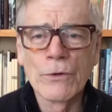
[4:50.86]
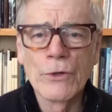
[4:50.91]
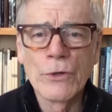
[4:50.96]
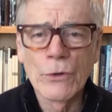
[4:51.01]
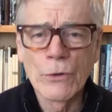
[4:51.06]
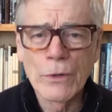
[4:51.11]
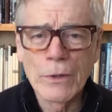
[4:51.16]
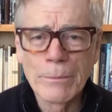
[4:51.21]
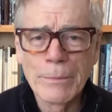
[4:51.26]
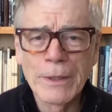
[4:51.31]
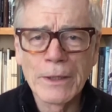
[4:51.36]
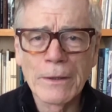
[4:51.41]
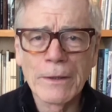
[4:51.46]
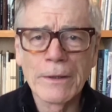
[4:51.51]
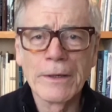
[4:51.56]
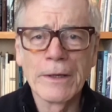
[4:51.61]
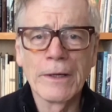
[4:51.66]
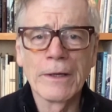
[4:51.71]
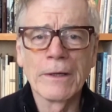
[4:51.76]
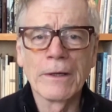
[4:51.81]

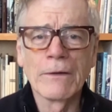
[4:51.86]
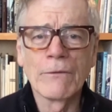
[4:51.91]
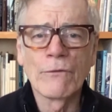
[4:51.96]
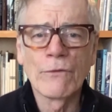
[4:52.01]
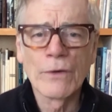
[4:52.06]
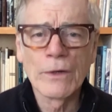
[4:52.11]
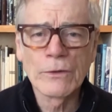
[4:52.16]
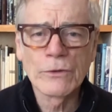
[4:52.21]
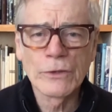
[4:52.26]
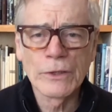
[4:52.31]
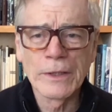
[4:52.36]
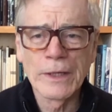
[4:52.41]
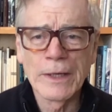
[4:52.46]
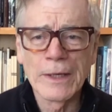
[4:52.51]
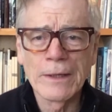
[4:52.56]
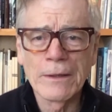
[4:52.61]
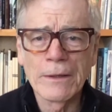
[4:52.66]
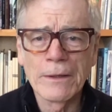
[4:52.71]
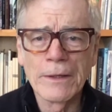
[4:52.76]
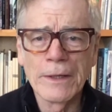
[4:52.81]
durability and
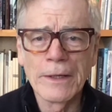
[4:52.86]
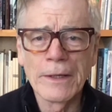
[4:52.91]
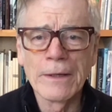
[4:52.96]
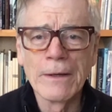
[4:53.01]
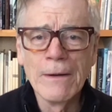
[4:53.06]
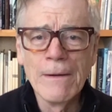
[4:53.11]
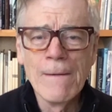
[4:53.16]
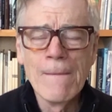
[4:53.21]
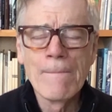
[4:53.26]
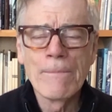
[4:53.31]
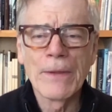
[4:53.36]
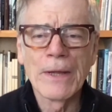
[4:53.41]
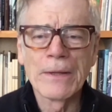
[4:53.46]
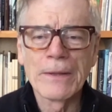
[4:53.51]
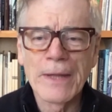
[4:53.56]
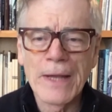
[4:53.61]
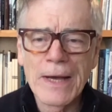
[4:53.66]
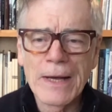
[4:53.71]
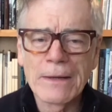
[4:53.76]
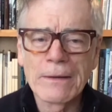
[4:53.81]
functionality.
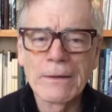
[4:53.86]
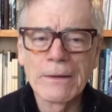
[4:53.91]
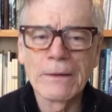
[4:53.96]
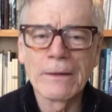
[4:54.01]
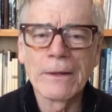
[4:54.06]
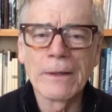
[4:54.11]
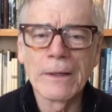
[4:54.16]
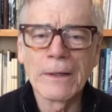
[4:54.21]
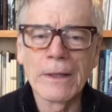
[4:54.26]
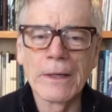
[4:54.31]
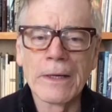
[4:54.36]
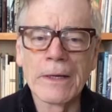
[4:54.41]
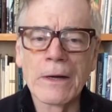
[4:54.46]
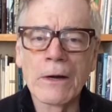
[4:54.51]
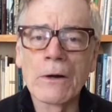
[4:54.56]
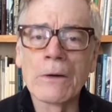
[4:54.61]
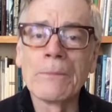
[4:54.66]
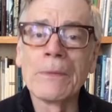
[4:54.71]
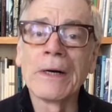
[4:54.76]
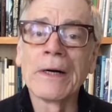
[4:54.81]
And that, in
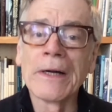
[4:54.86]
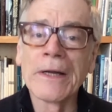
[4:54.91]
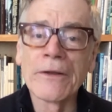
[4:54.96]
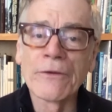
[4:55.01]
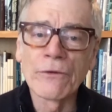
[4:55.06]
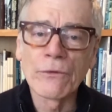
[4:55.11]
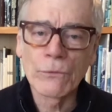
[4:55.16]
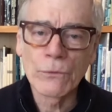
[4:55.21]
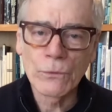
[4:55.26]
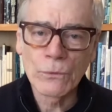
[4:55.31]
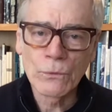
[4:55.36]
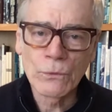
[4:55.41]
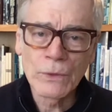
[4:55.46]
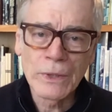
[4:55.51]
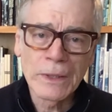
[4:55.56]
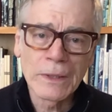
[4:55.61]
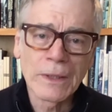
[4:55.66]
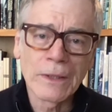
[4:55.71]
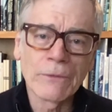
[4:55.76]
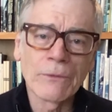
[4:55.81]
our minds,
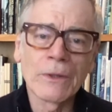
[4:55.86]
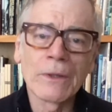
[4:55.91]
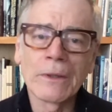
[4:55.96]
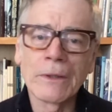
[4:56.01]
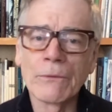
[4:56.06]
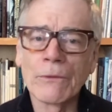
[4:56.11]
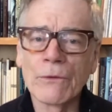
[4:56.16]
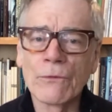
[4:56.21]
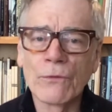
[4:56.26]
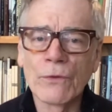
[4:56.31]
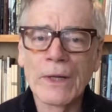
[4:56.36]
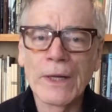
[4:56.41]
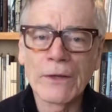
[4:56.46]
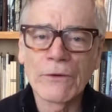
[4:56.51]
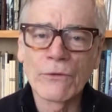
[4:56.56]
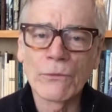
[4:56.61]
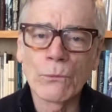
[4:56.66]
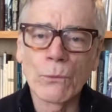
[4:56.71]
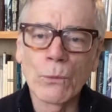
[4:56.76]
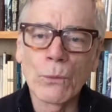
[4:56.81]
really, really
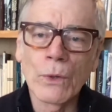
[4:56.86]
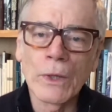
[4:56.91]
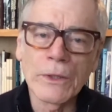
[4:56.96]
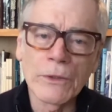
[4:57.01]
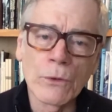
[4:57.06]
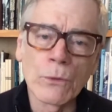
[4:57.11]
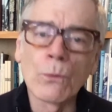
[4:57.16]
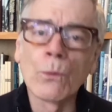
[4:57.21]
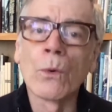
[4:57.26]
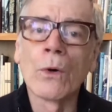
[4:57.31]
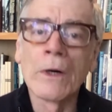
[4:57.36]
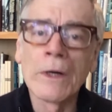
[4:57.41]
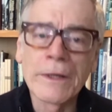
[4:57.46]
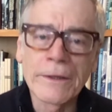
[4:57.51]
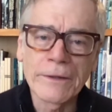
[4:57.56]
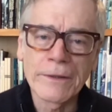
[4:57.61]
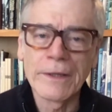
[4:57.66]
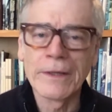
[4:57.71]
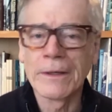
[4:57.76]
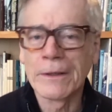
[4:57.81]
reflects what you
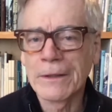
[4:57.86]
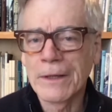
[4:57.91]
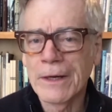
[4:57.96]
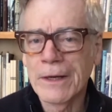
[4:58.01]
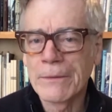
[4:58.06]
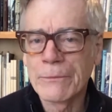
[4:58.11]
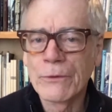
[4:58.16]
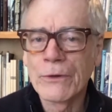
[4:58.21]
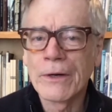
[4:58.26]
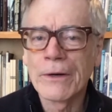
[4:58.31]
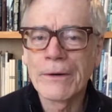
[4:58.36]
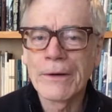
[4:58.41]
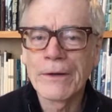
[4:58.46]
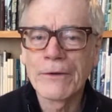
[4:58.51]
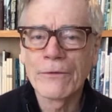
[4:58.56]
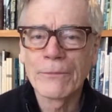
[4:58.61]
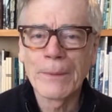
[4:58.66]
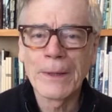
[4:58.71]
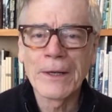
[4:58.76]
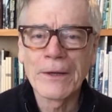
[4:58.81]
want in a library
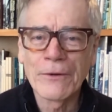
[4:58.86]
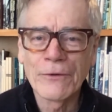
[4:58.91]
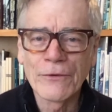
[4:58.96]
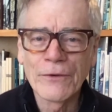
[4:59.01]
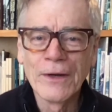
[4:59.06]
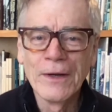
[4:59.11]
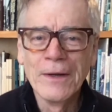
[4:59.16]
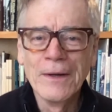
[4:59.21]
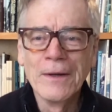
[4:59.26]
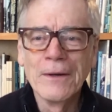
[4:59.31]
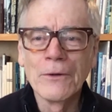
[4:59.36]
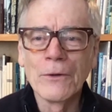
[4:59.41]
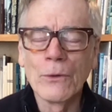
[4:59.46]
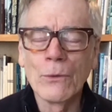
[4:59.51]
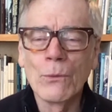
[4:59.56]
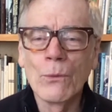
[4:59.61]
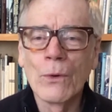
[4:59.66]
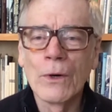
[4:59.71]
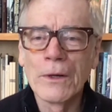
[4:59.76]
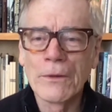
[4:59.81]
space. You
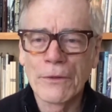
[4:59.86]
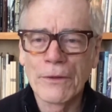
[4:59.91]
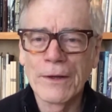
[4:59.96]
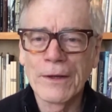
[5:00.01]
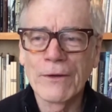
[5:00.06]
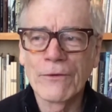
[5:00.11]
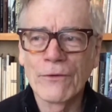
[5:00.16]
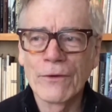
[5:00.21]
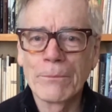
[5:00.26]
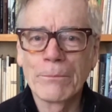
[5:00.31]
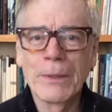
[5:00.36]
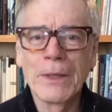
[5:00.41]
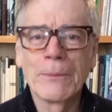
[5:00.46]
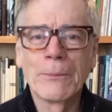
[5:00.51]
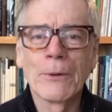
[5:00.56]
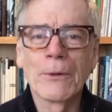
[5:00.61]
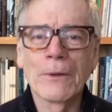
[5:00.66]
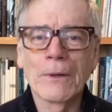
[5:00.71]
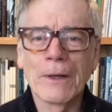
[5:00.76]
want things that people